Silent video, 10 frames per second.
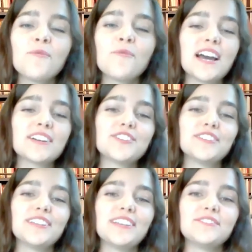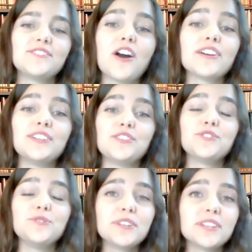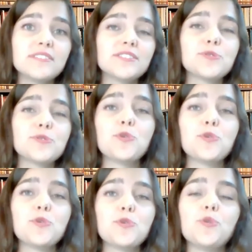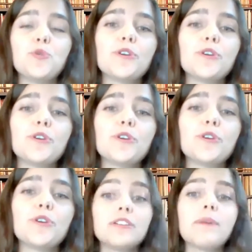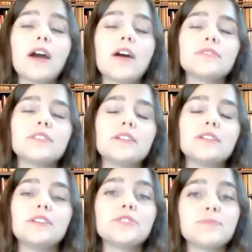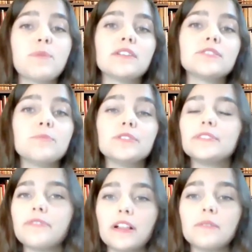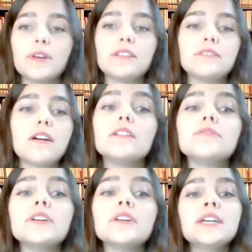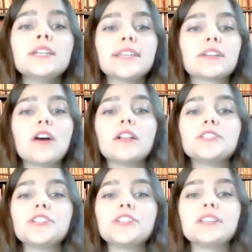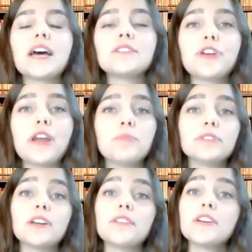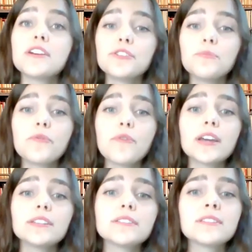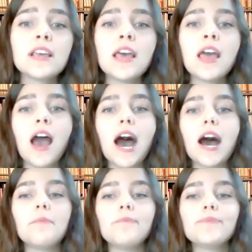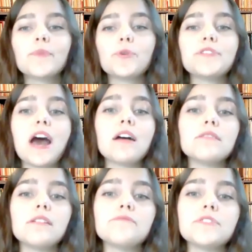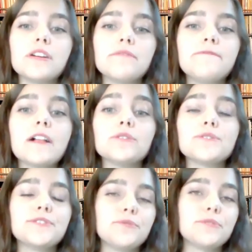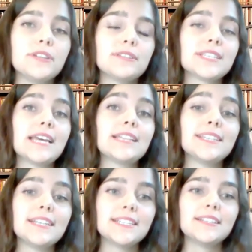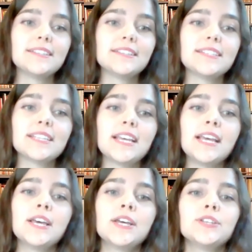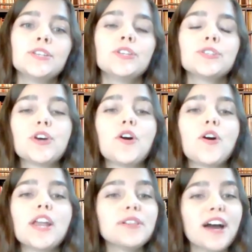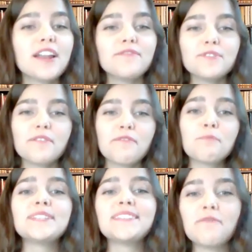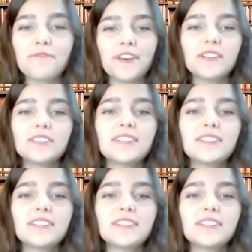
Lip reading: actually talking to students who were concerned about the irresponsible development of technology that trampled on their human rights or that of their fellow students and citizens. So I know a lot of you are from the STEM field,